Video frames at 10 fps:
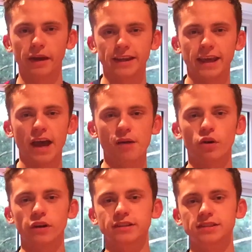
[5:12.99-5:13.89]
and he came
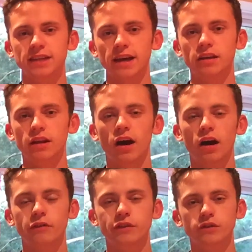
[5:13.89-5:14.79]
on in the second
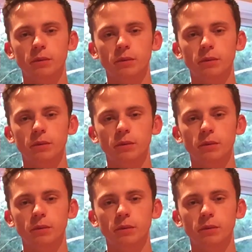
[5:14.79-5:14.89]
half to